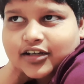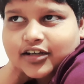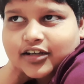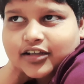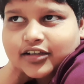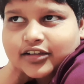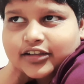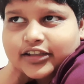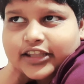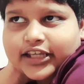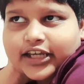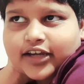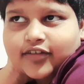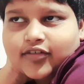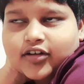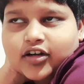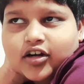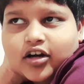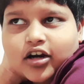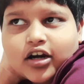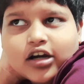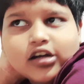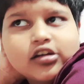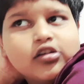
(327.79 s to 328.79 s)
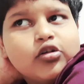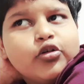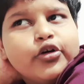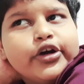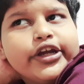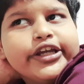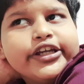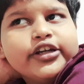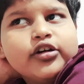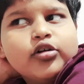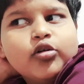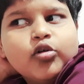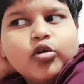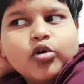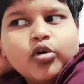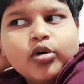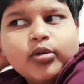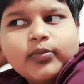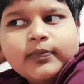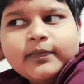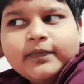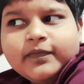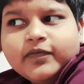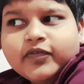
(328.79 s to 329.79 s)
they were all going
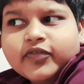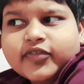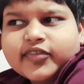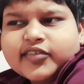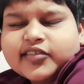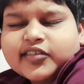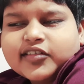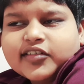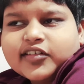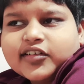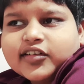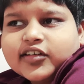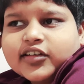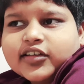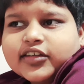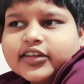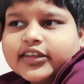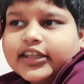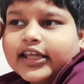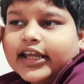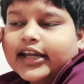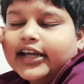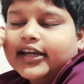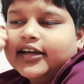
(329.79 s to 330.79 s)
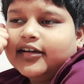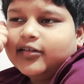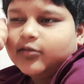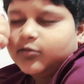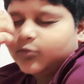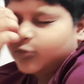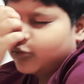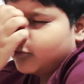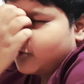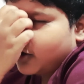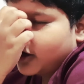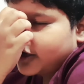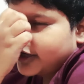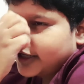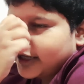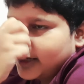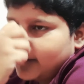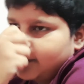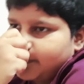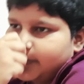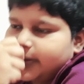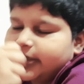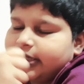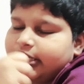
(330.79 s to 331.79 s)
home. Then what
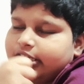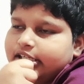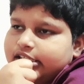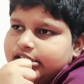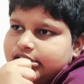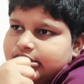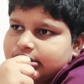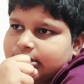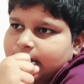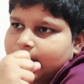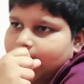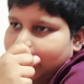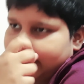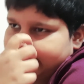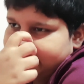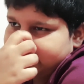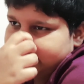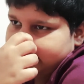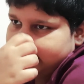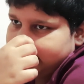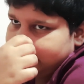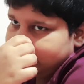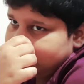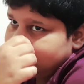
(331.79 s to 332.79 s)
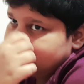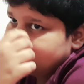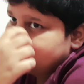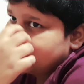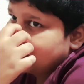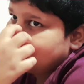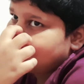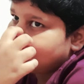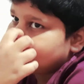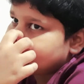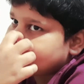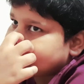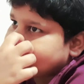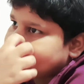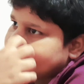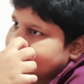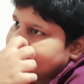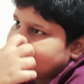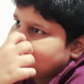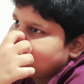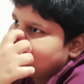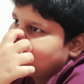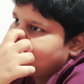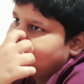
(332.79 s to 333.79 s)
happened is actually there was a
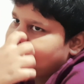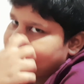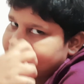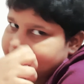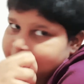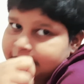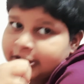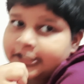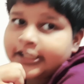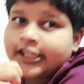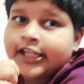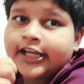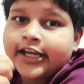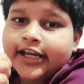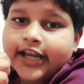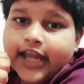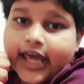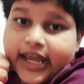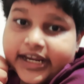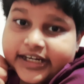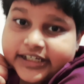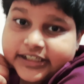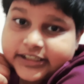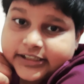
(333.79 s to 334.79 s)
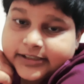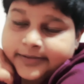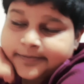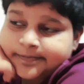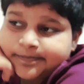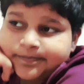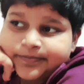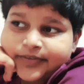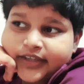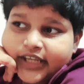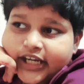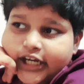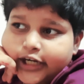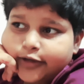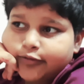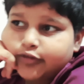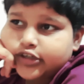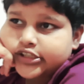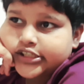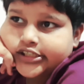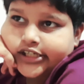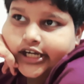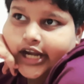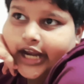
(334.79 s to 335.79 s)
noise in the night. It
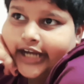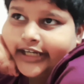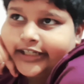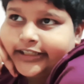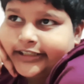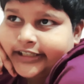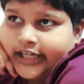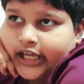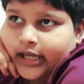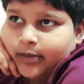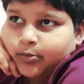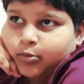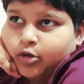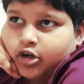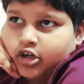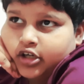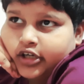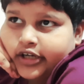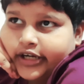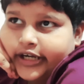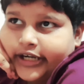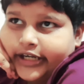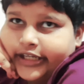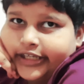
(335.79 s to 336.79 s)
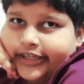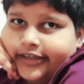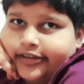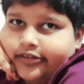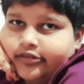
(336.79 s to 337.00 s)
was night time already.